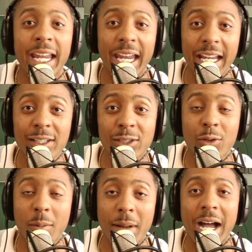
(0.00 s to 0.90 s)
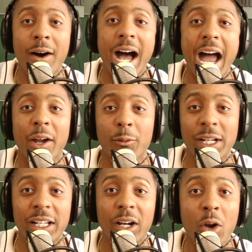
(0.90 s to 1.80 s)
into the Mile High
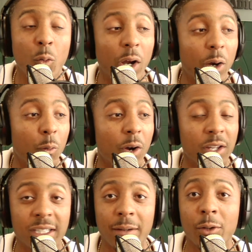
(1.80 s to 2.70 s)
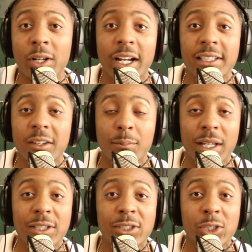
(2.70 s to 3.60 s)
Arena, where the Denver Nuggets have
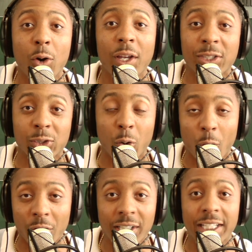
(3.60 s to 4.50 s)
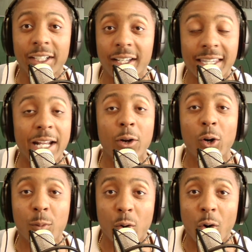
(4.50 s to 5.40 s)
been so historically good. That
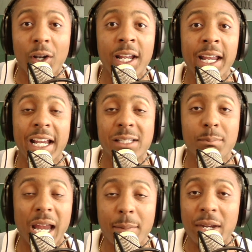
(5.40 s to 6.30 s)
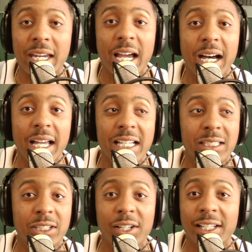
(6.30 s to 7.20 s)
home court is maybe as
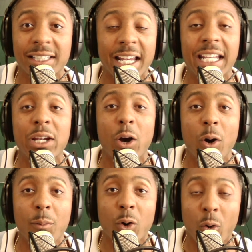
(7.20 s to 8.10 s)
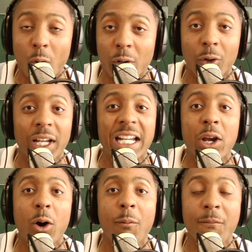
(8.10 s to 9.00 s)
good as any home court or any
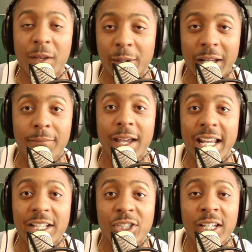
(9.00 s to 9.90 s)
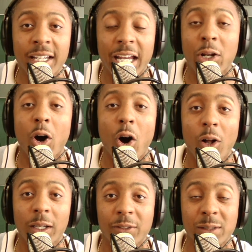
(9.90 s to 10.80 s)
home field advantage in
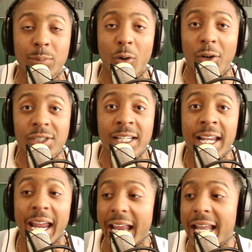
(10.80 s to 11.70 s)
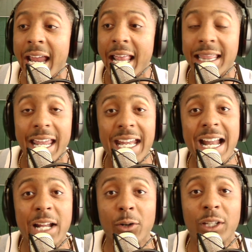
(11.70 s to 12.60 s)
all of sports. And they
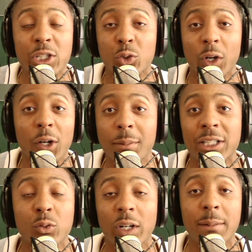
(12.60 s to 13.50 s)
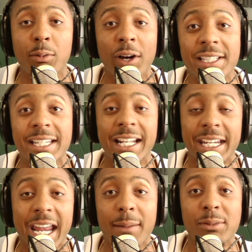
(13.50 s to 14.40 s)
not only trailed by 20 points in a Game